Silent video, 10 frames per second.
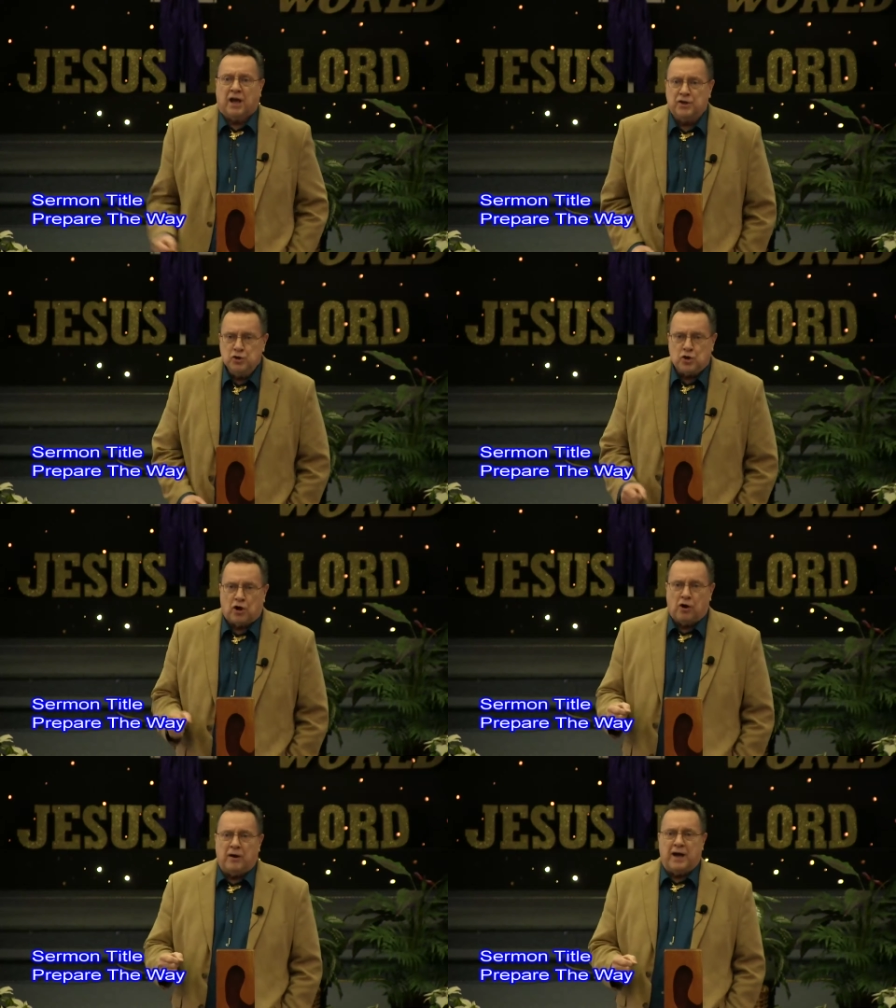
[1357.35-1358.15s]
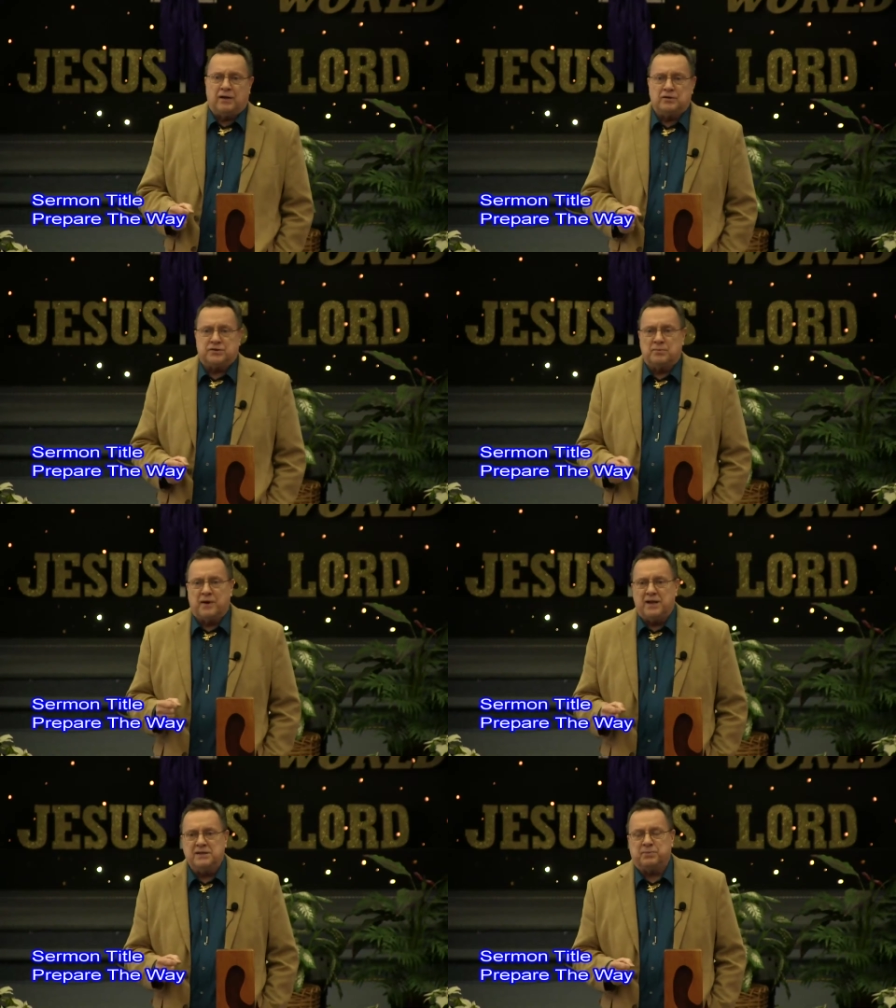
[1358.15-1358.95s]
And you call out on
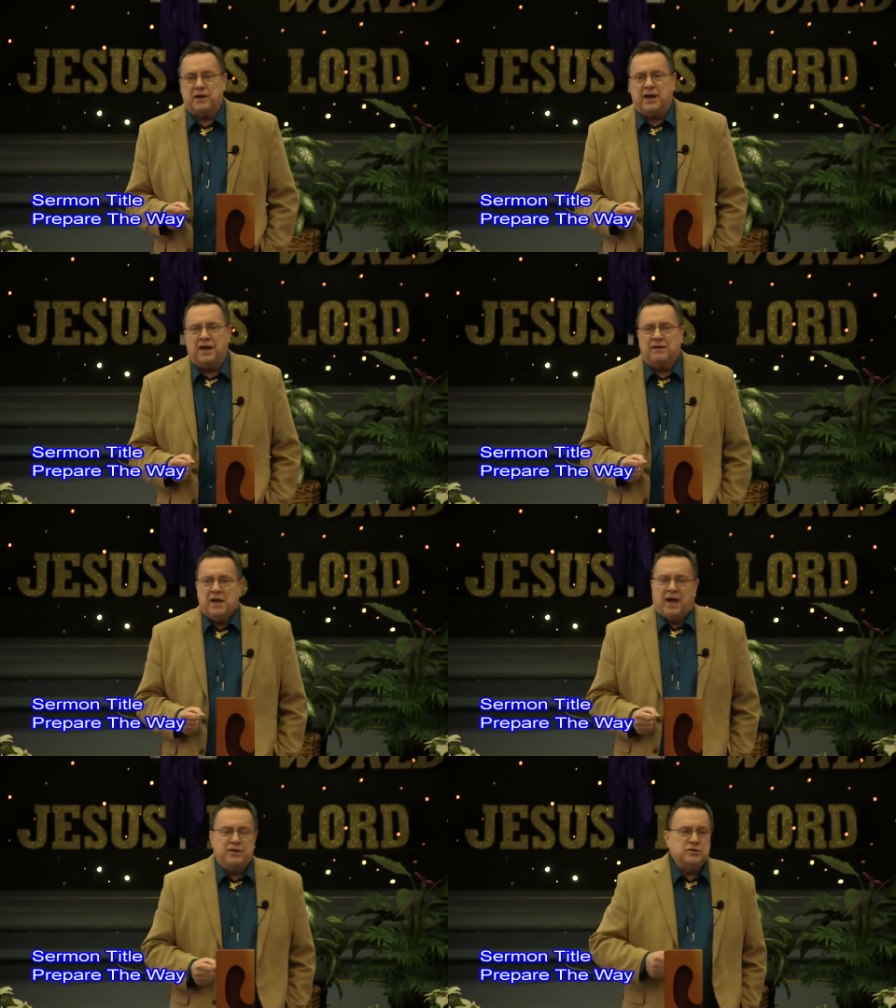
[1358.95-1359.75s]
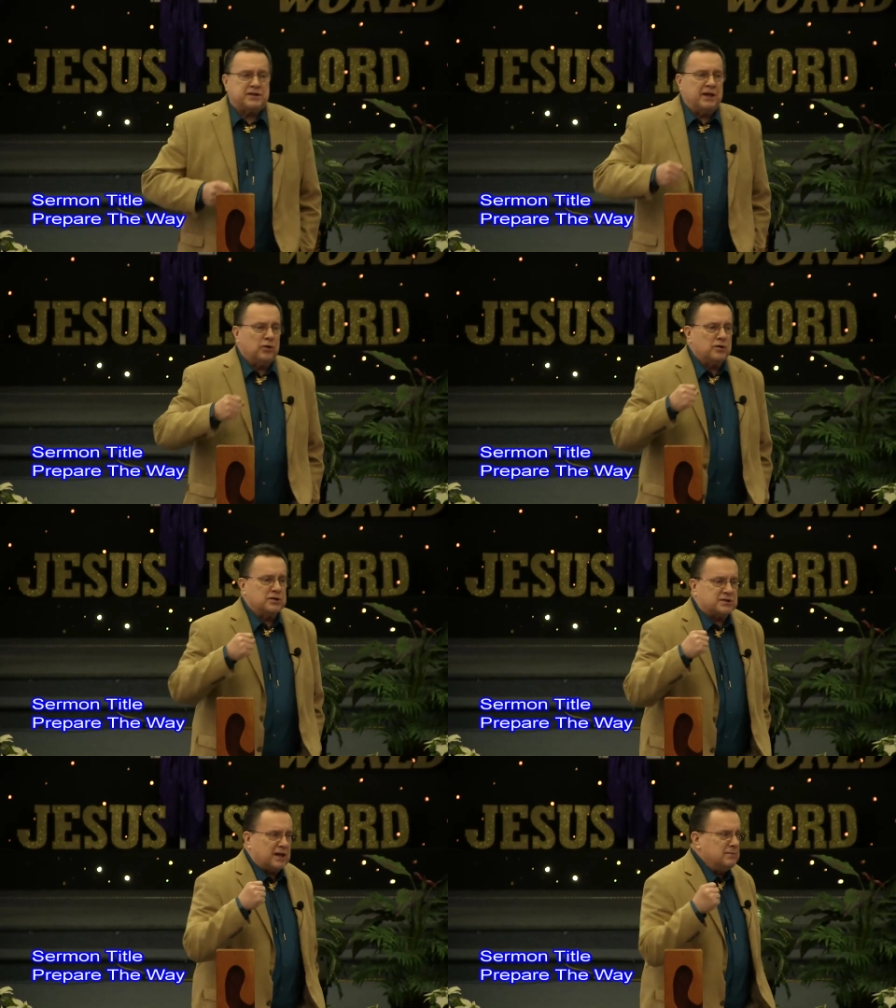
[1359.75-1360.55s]
somebody's behalf and you say,
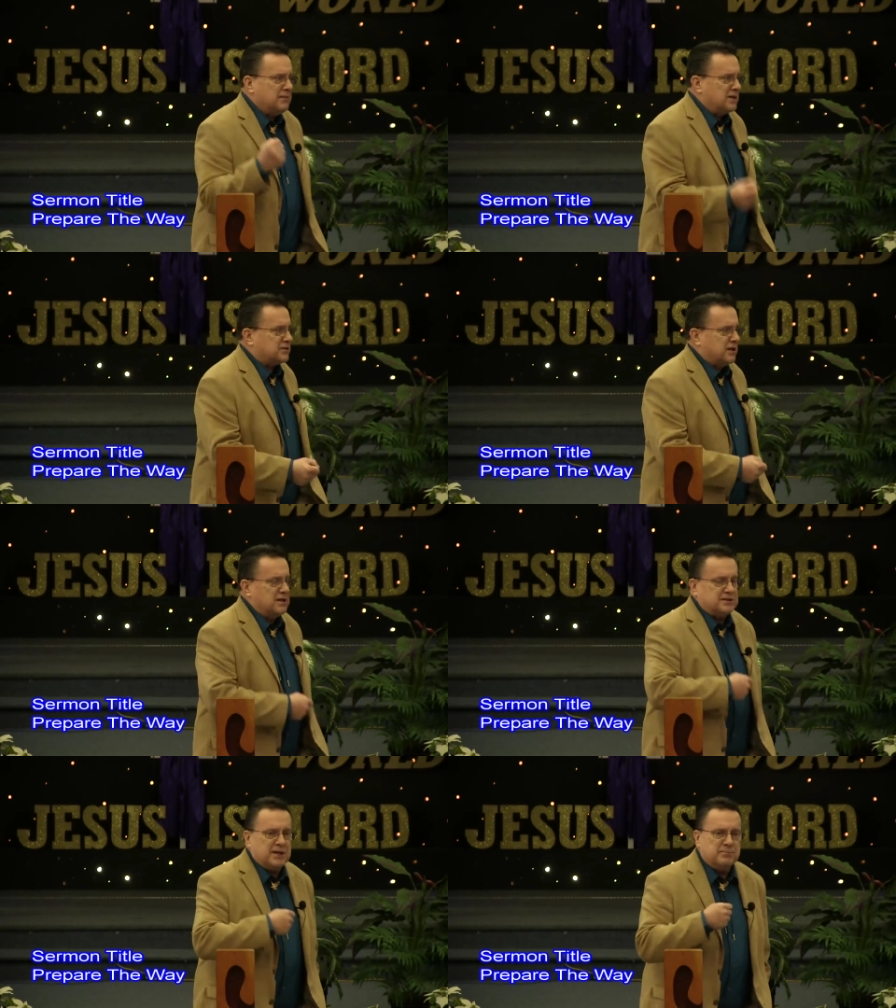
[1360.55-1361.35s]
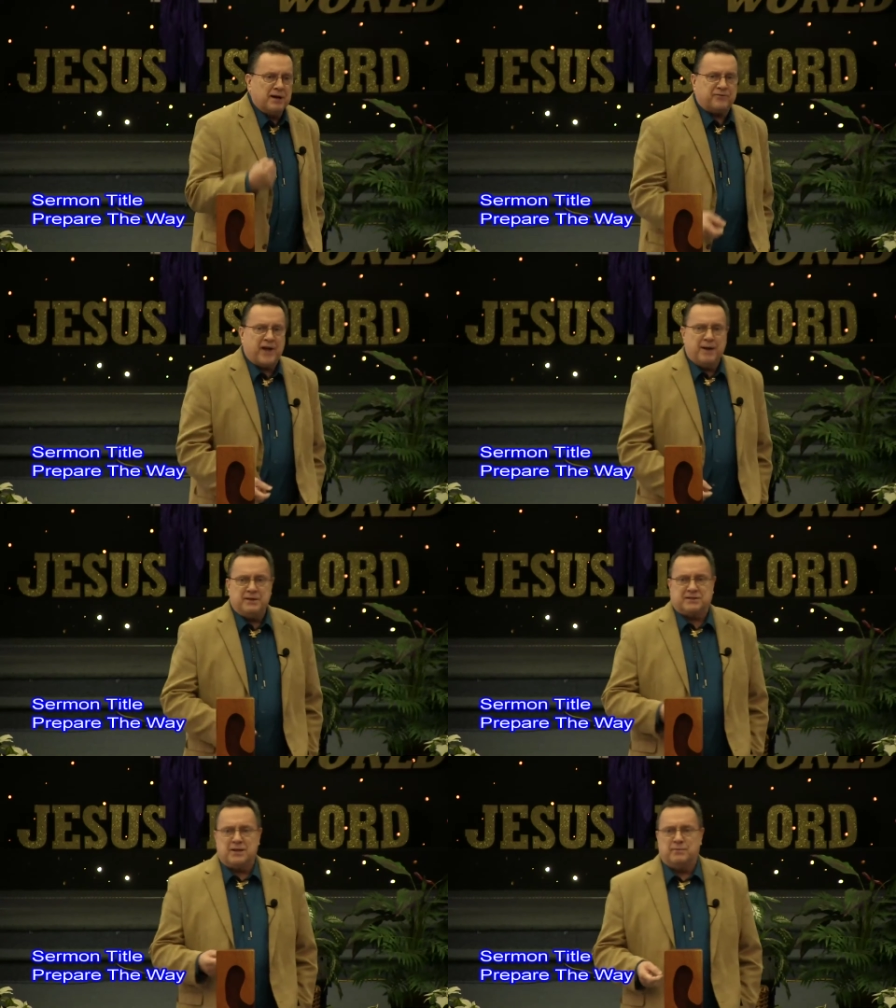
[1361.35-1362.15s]
Lord, save my son, save my
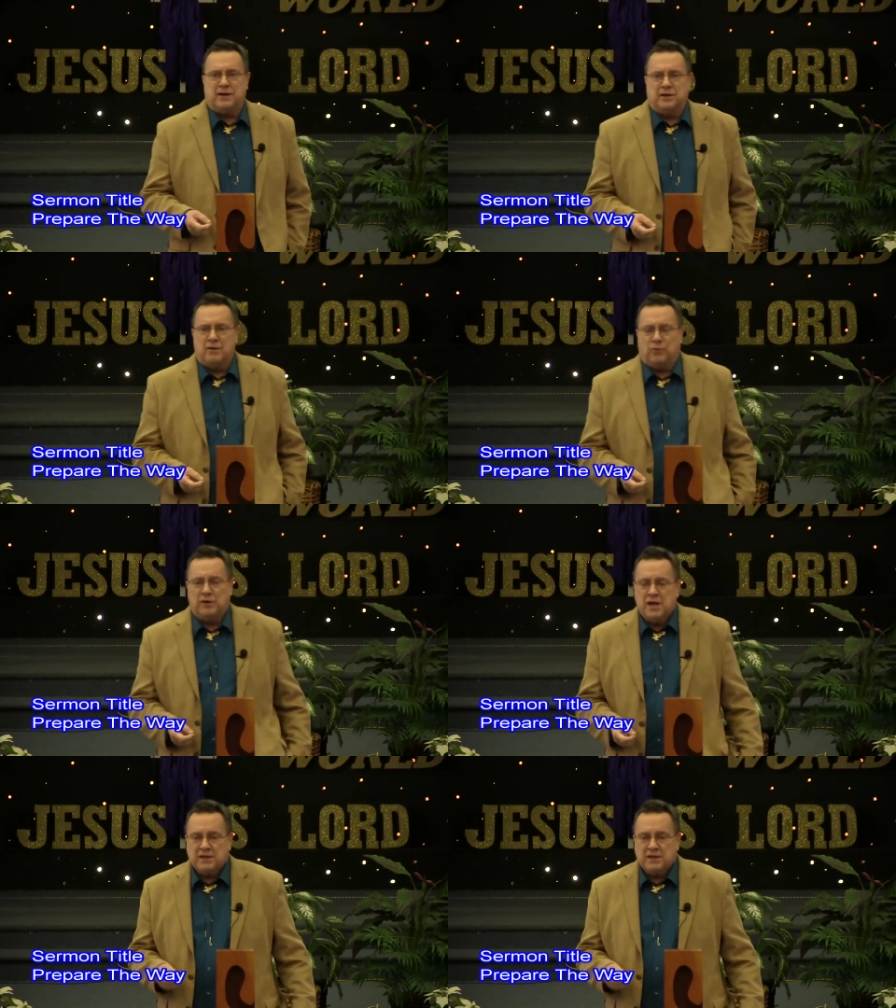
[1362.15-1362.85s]
family, save my loved one,